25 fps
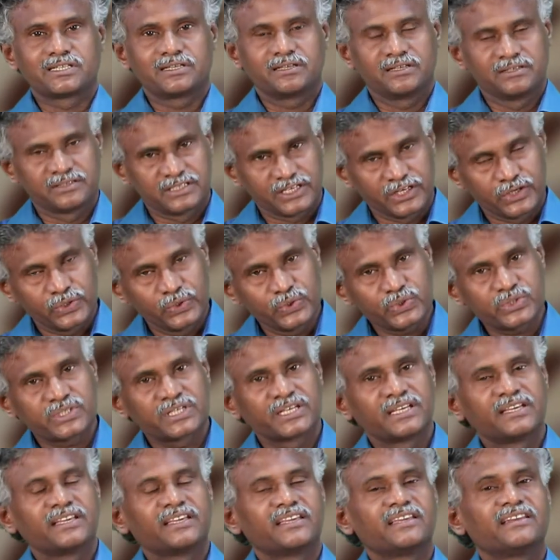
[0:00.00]
introduced
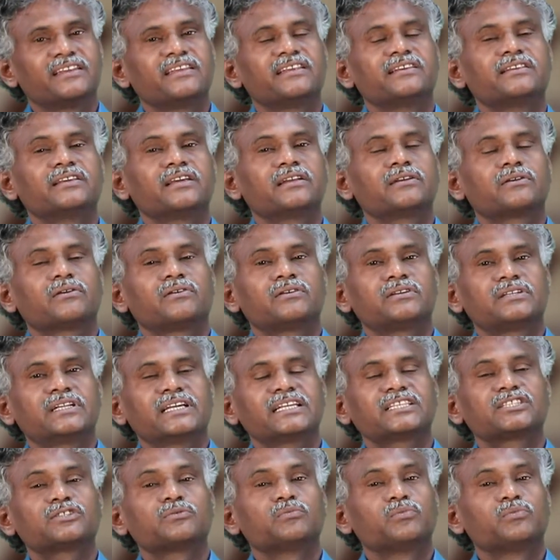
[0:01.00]
in Indian context.